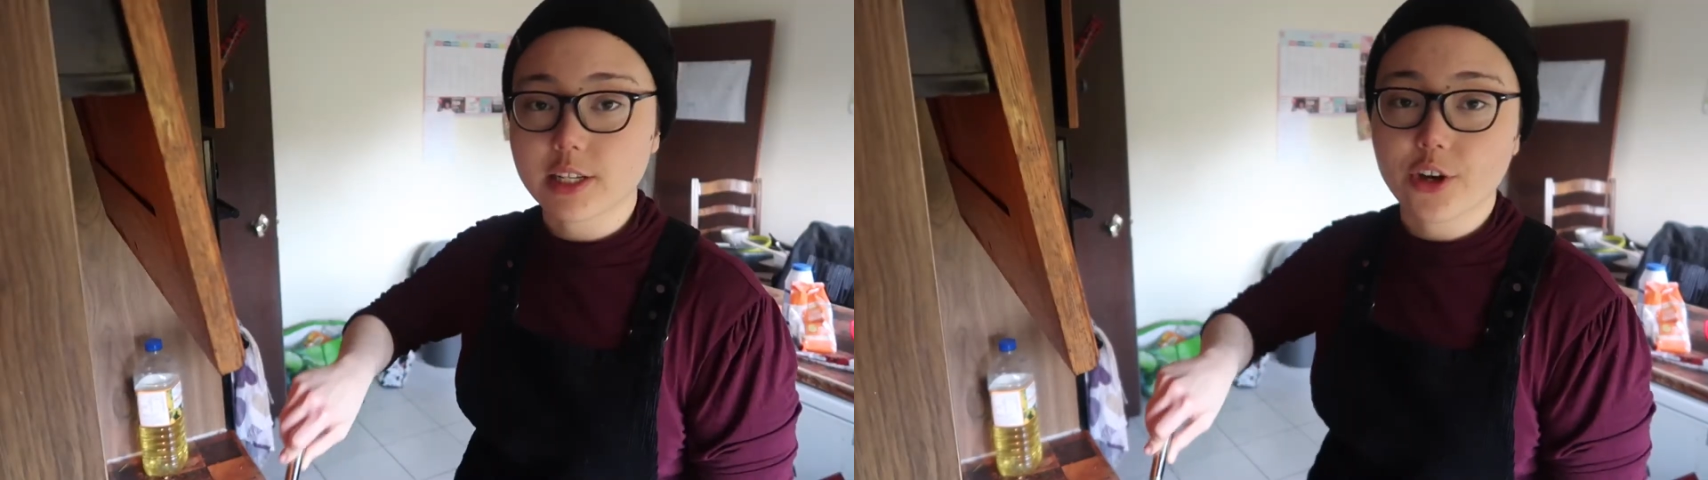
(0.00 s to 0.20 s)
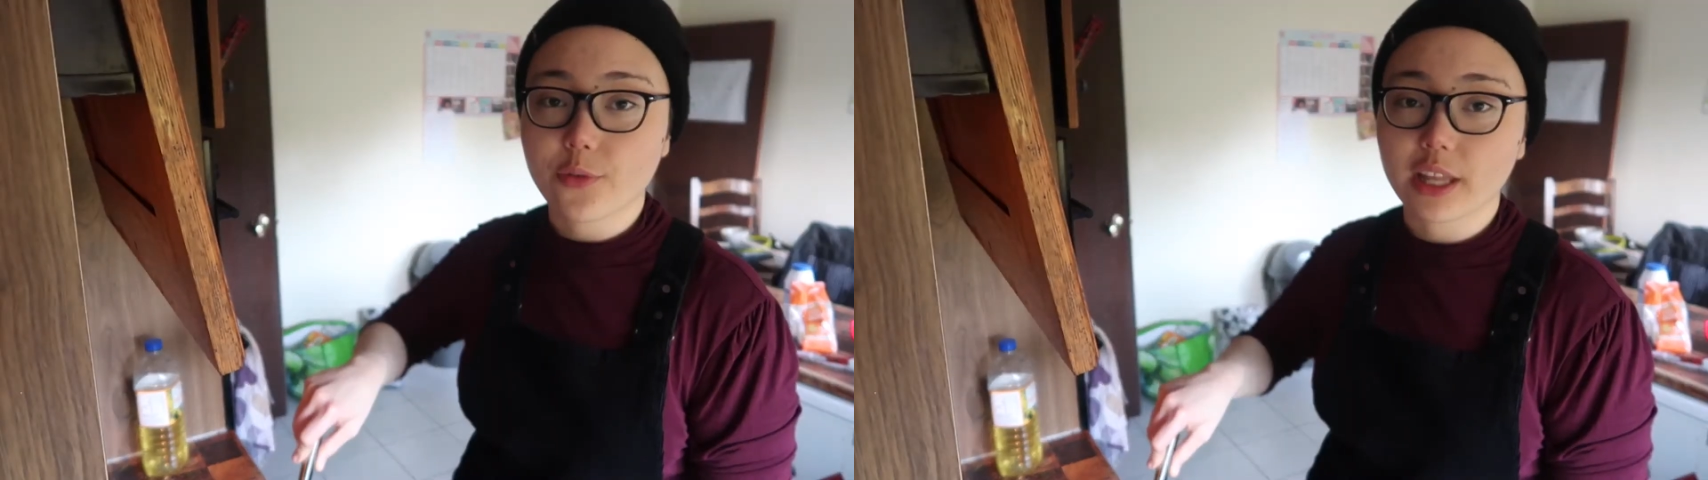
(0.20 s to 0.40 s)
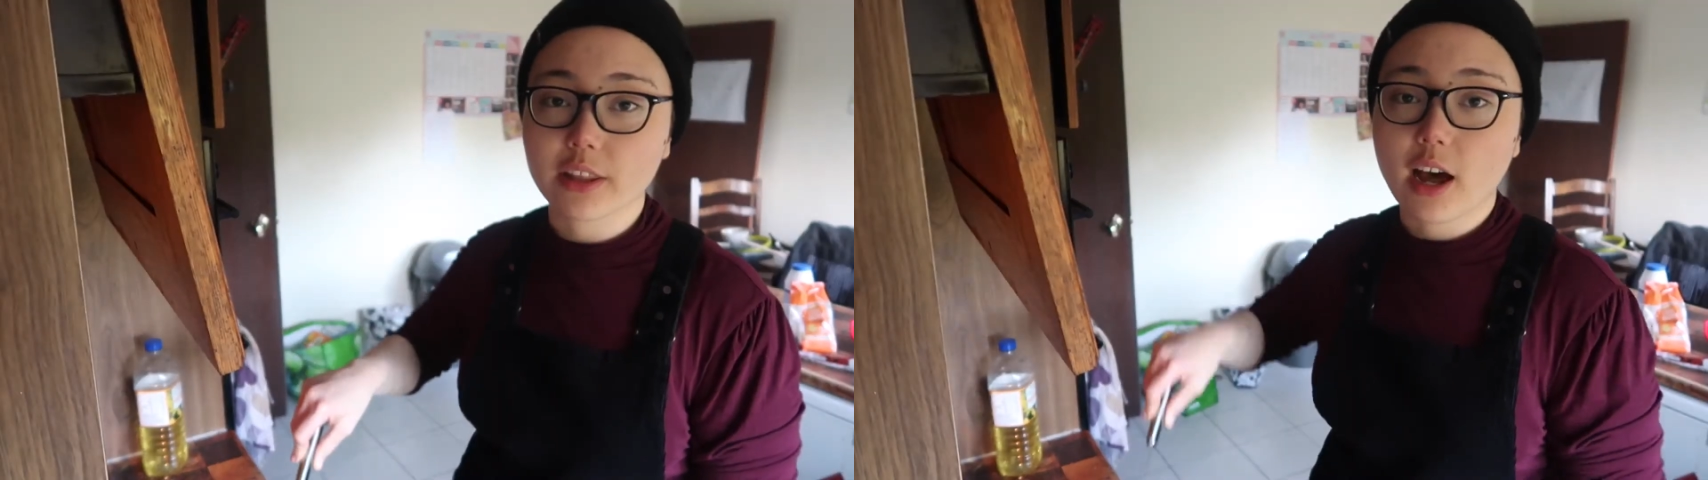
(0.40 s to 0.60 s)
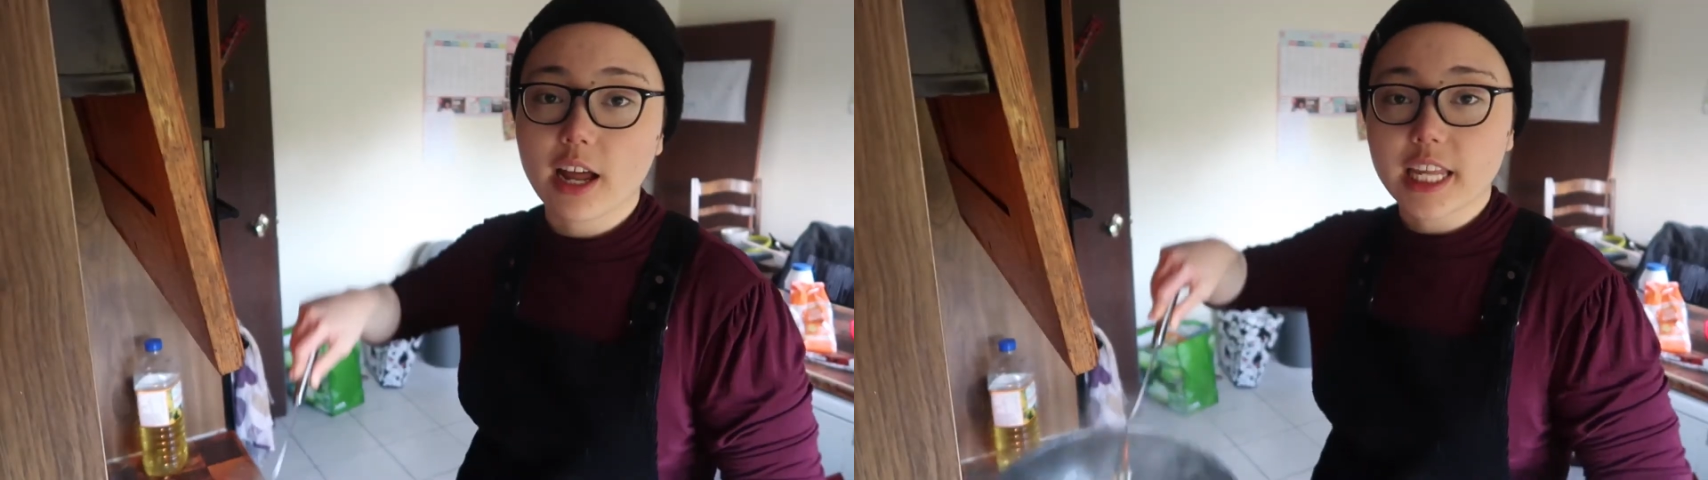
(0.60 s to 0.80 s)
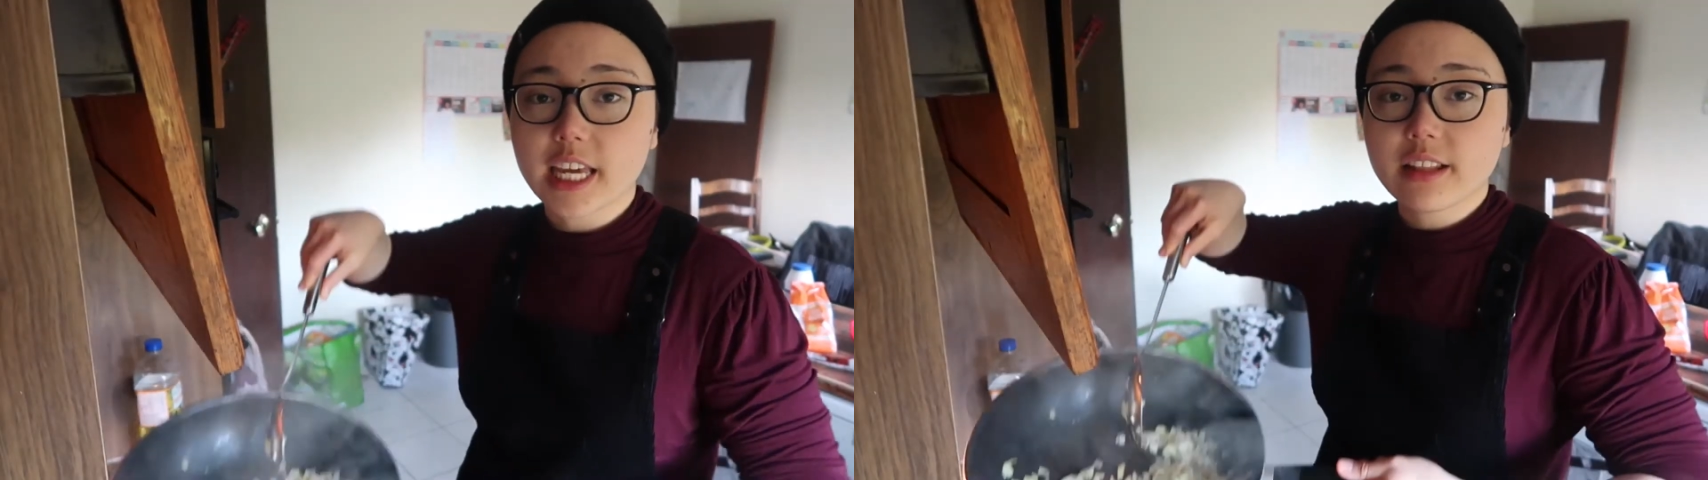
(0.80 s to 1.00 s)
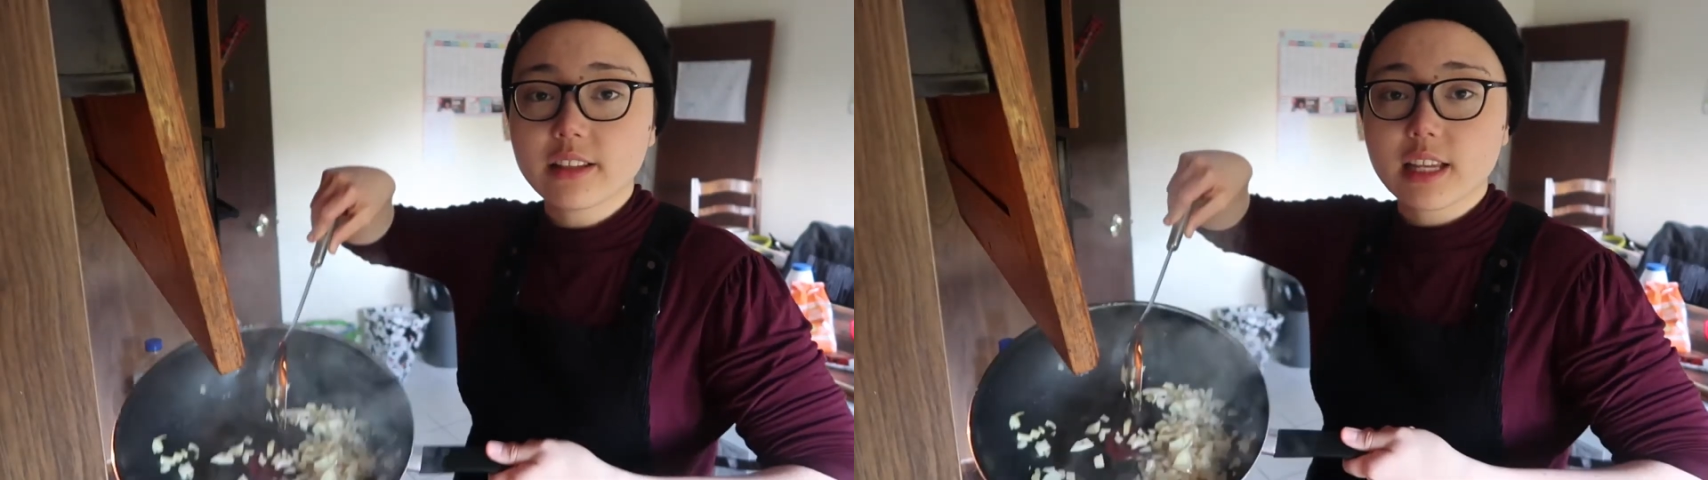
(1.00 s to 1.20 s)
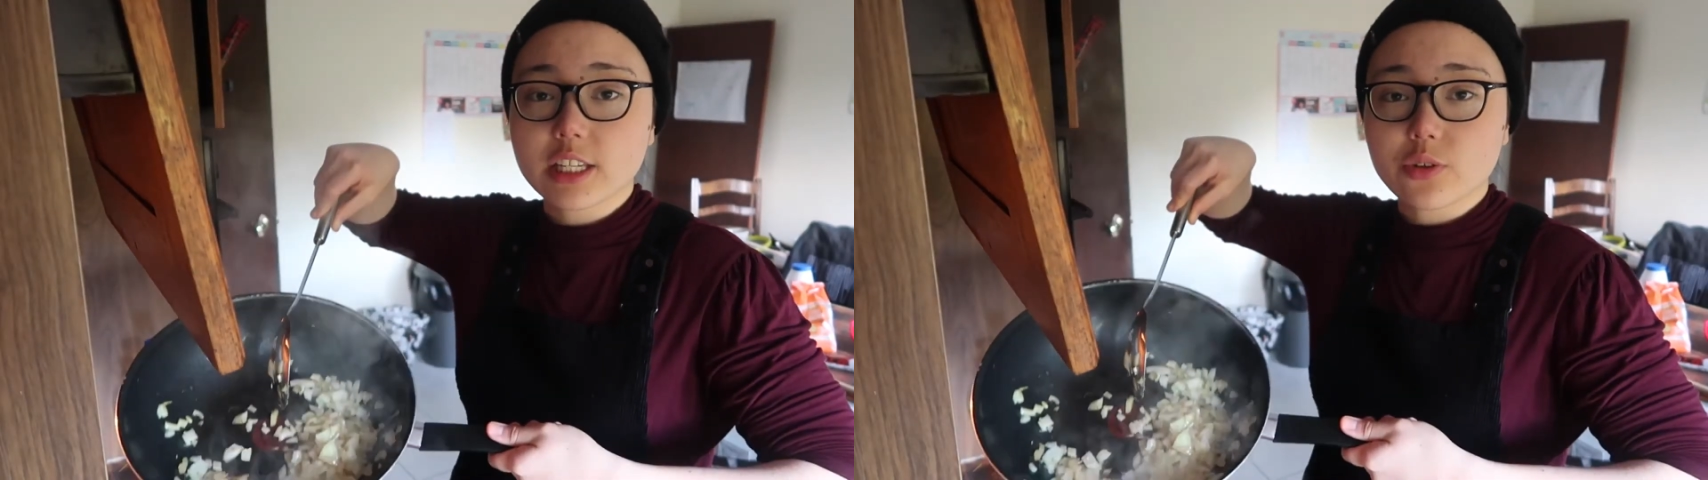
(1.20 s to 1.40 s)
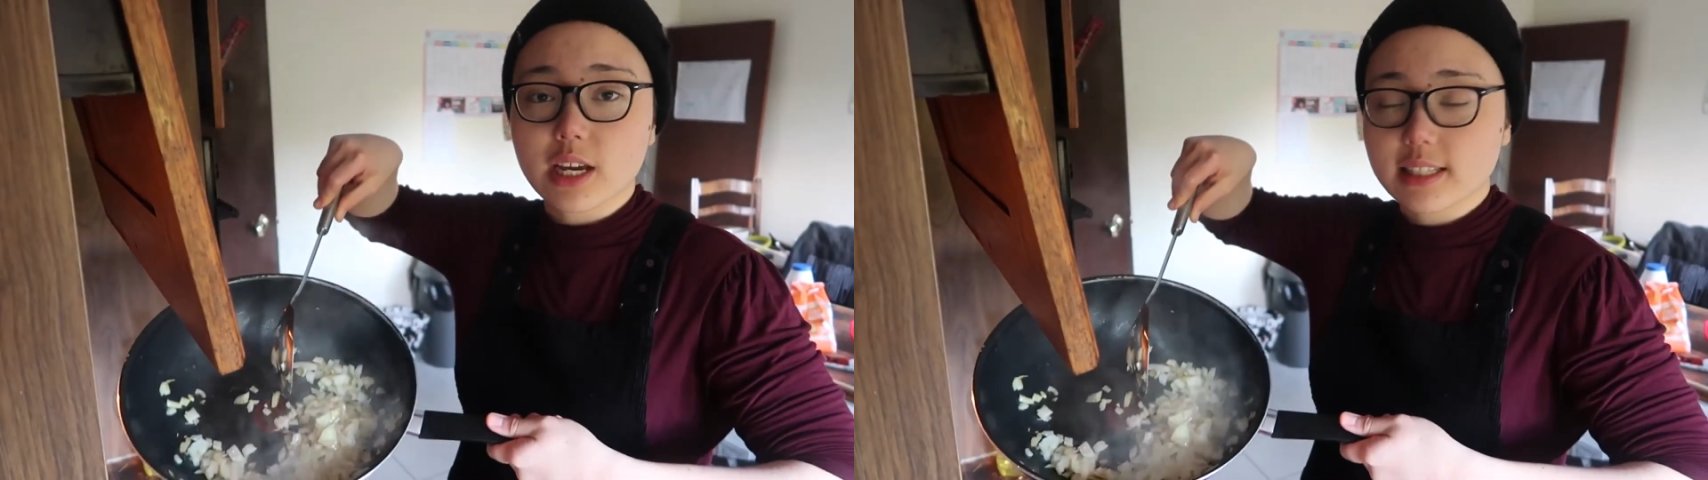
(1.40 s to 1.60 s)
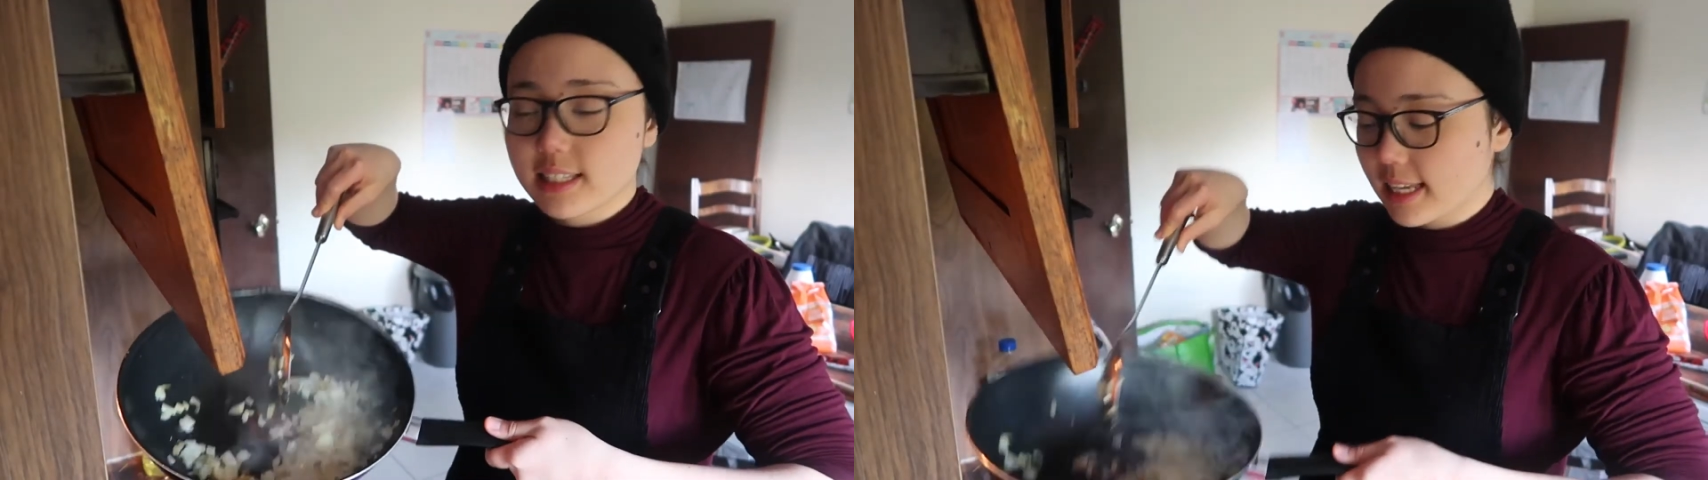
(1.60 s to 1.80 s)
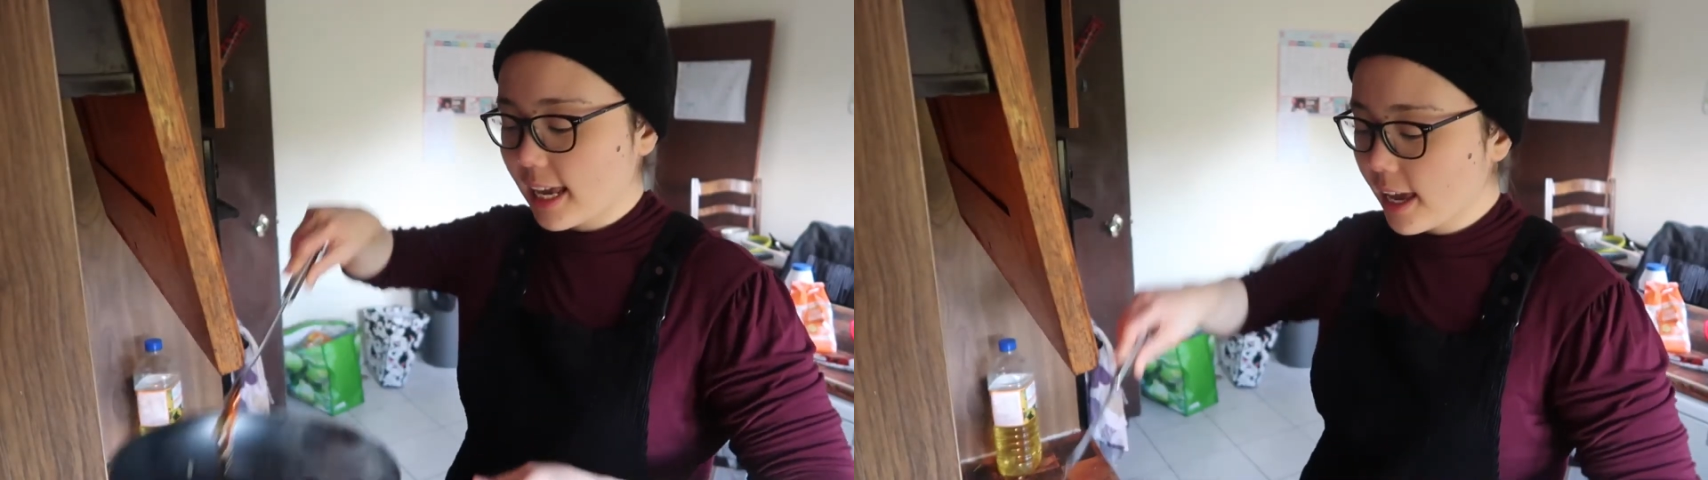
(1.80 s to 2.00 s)
stirring the onions, as you can
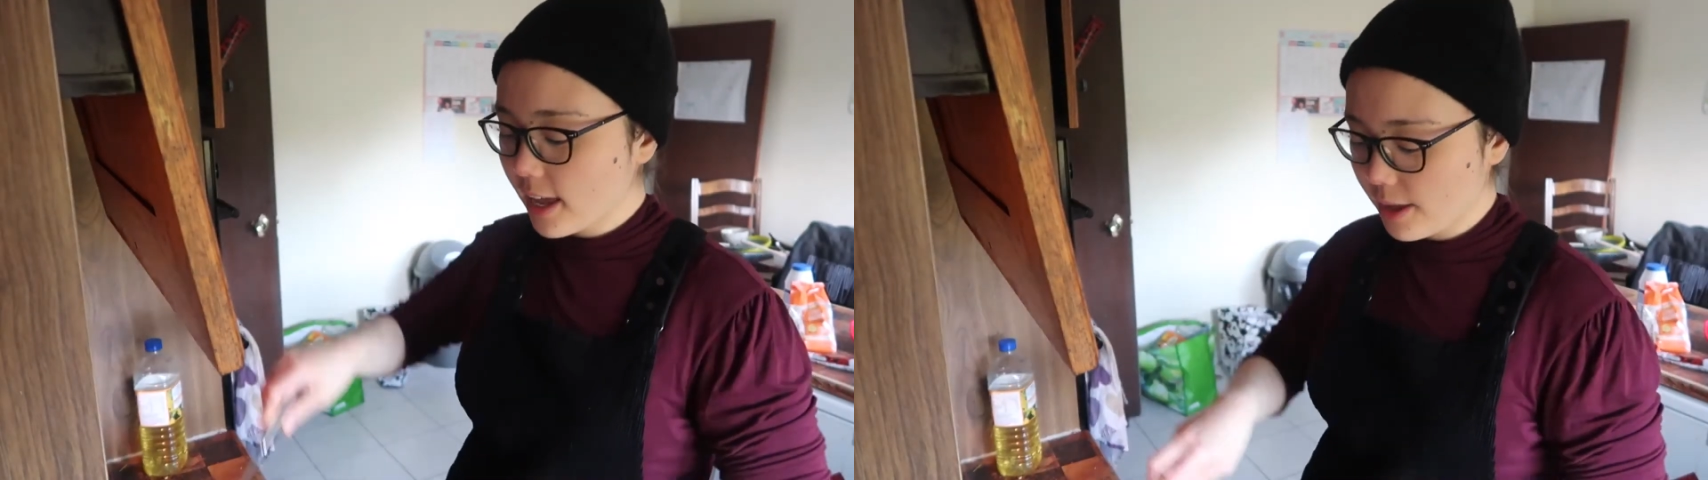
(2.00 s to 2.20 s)
see,